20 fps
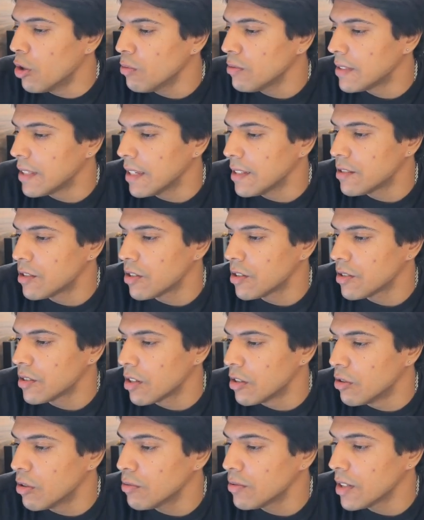testers
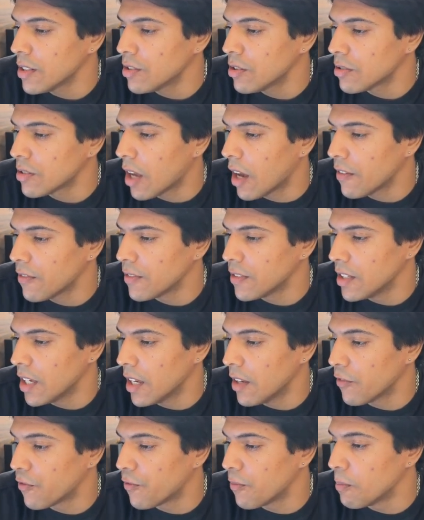have
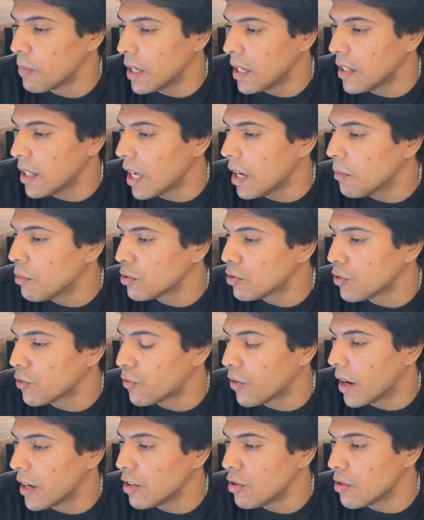yet been able to
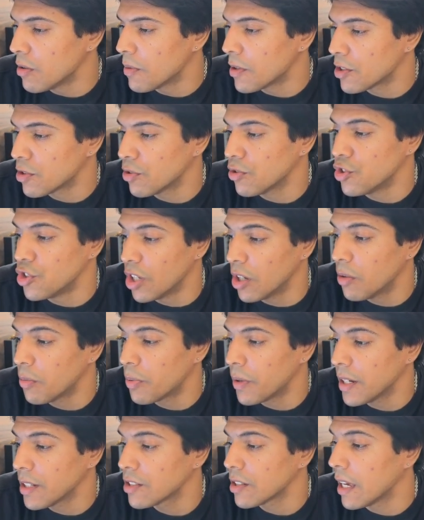find universal
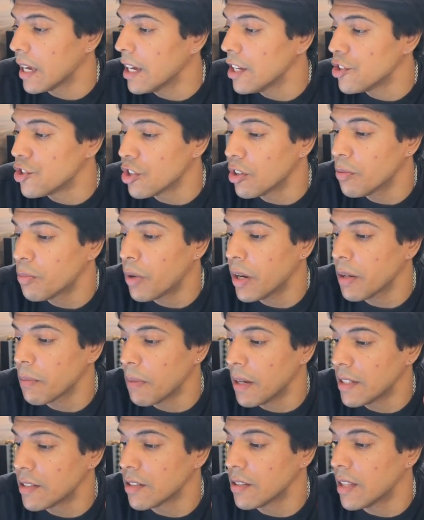jailbreaks, a jailbreak
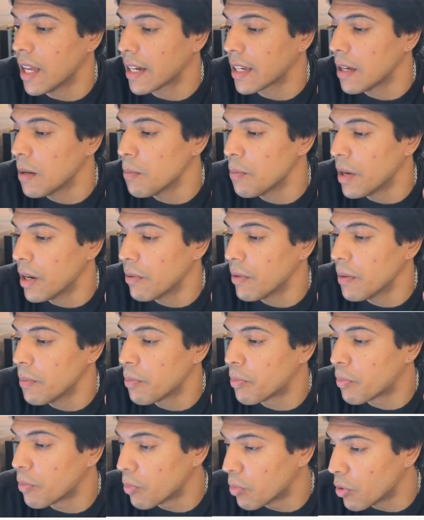method that can very
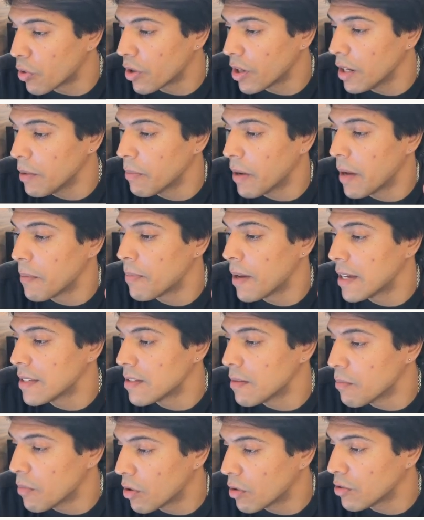poorly bypass
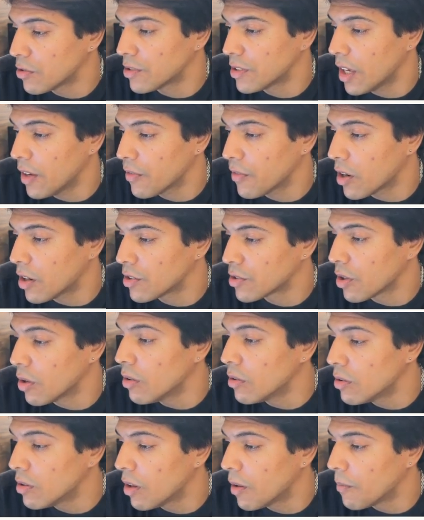the model safeguards,
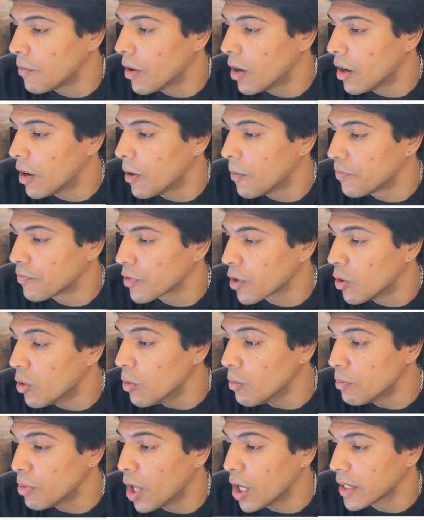
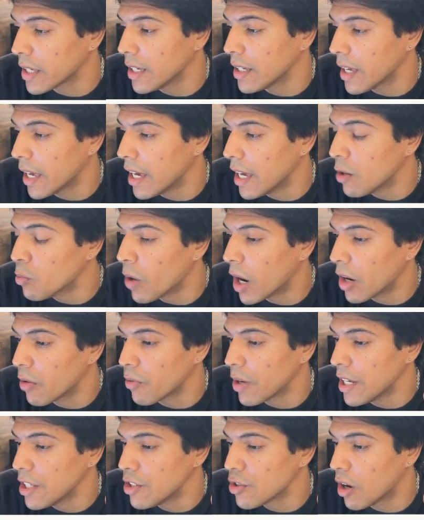unblocking a wide
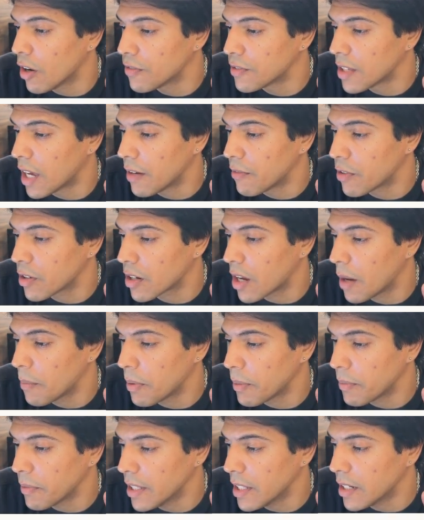range of cyber
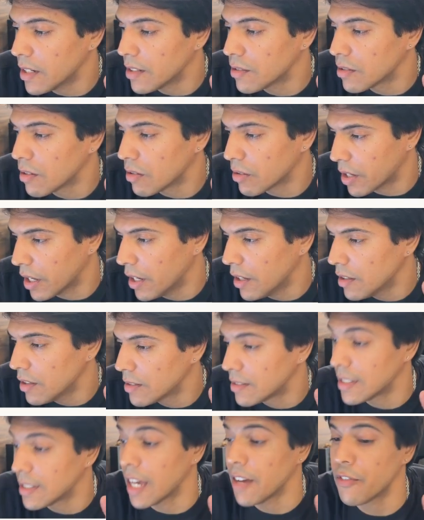capabilities. Okay,
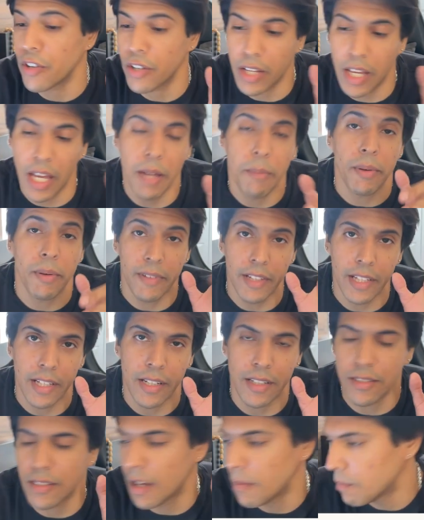cyber
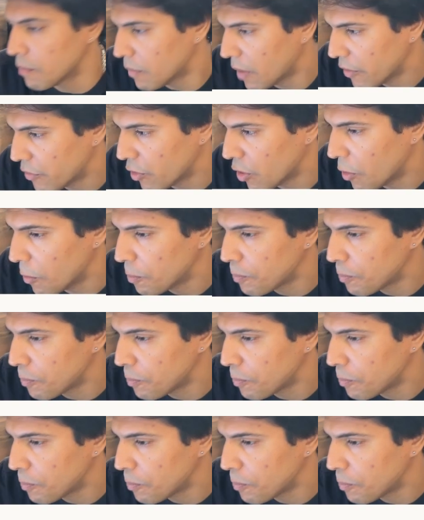capabilities. My fault.